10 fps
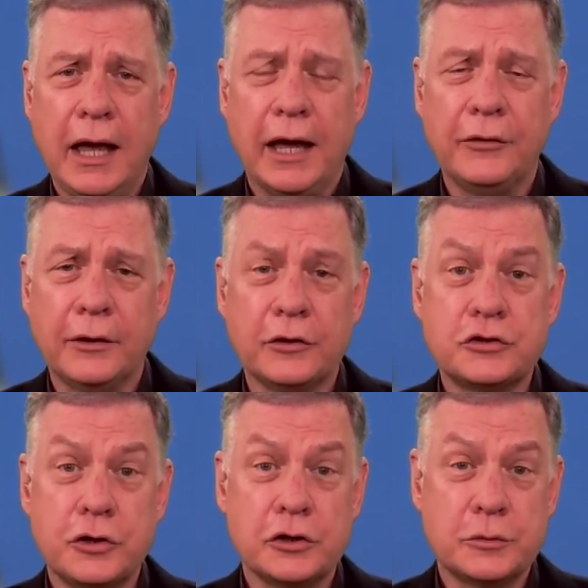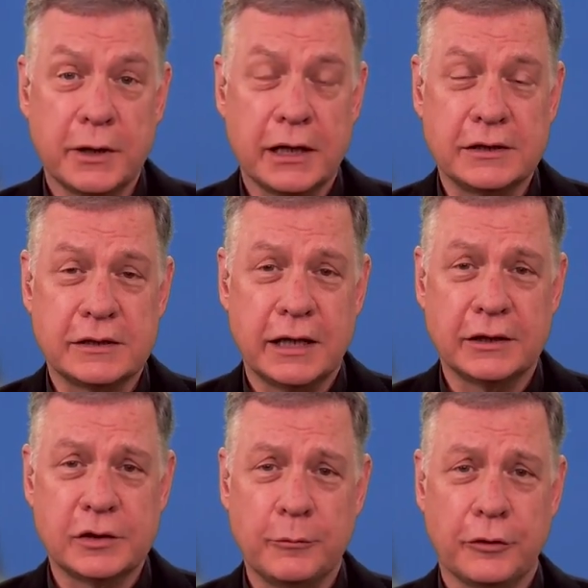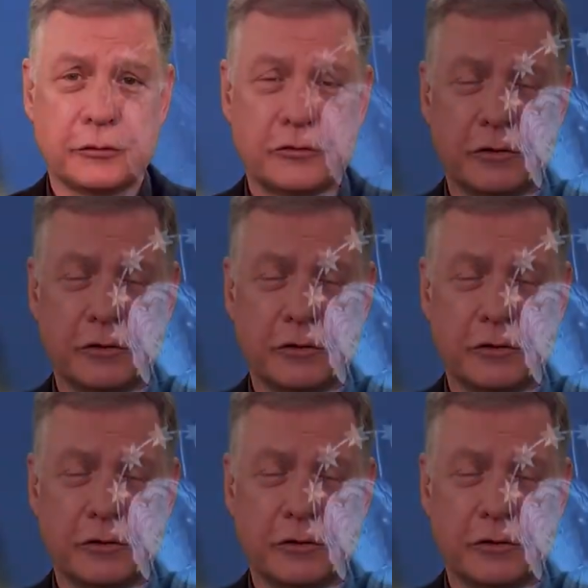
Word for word: And then the Church began to take some of those